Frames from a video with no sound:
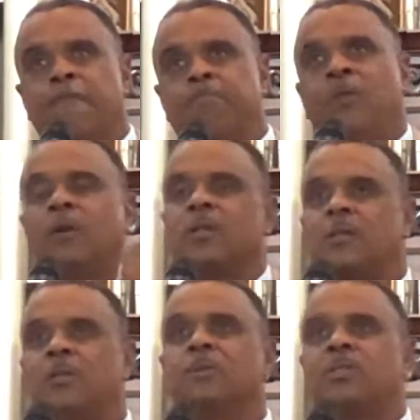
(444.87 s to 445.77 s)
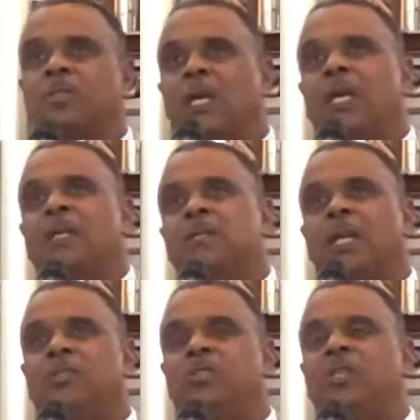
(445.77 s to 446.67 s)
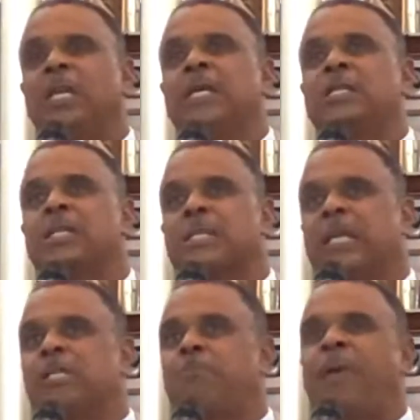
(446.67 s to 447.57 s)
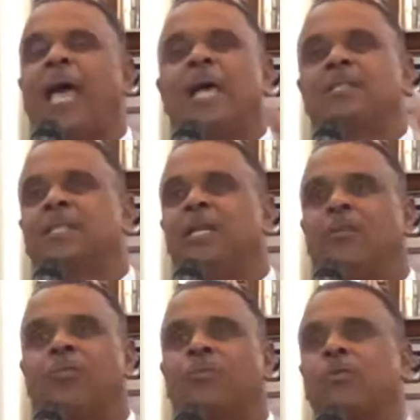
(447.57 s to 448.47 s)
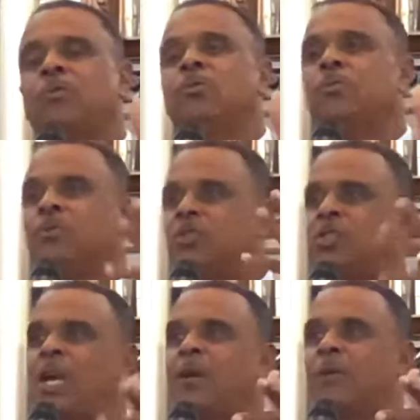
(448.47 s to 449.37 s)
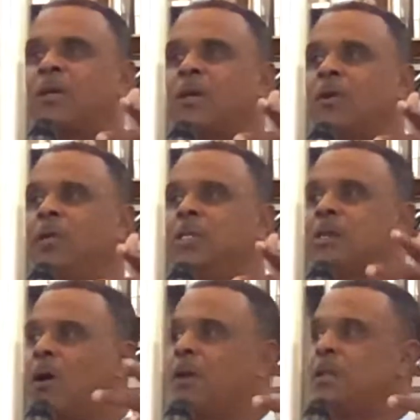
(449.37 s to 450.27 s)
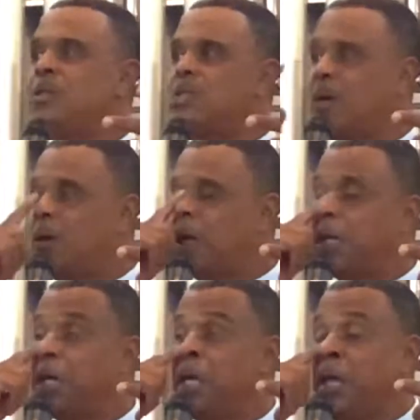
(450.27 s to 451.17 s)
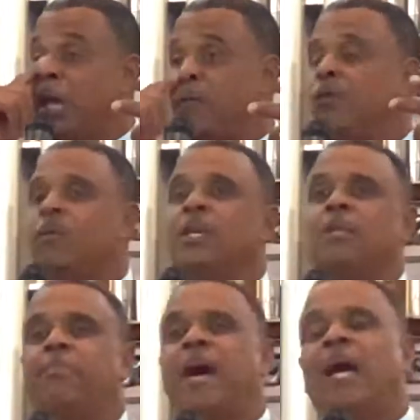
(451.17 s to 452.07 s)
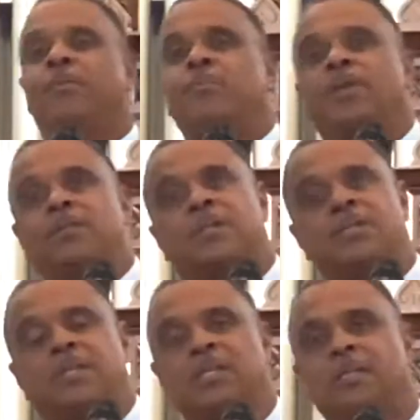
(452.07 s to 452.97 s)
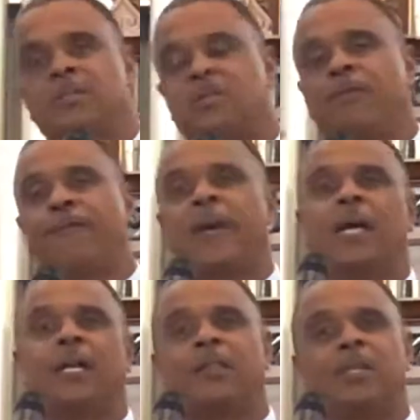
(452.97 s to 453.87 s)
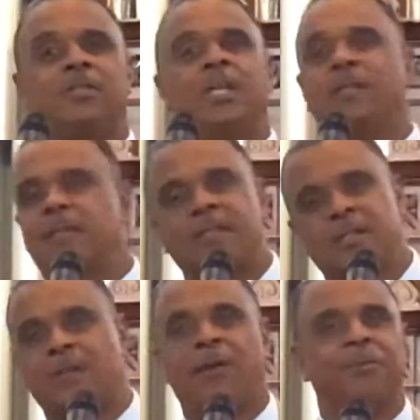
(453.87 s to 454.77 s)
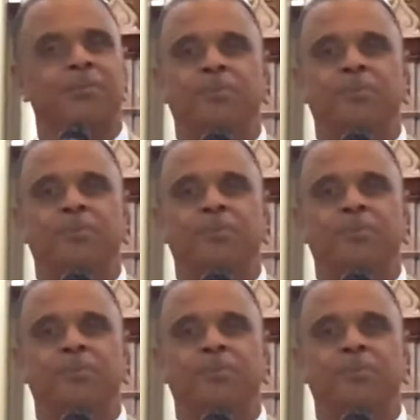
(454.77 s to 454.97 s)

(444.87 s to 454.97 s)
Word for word: Notice Luke says that Jesus is passing through Jericho, he's on a journey. And if you read the Bible, brothers and sisters, you'll find out that Jesus is on the